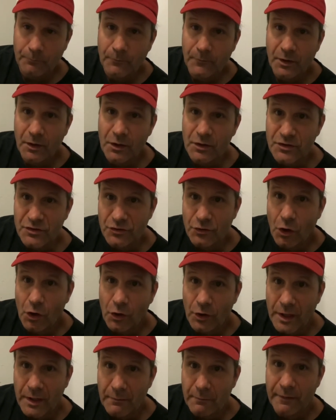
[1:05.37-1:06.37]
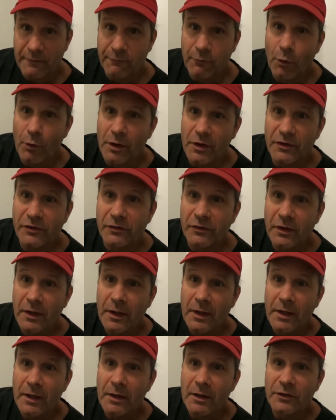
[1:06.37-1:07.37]
consolidate my focus
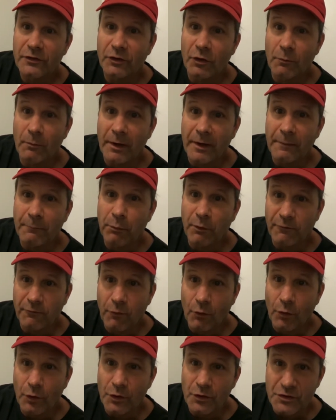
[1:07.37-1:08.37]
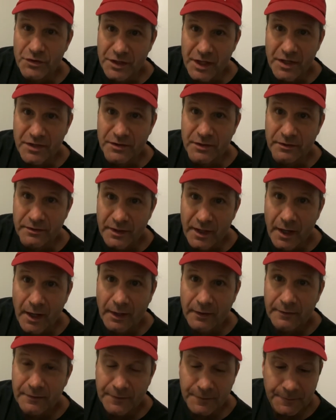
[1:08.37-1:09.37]
so my portfolio stays intact.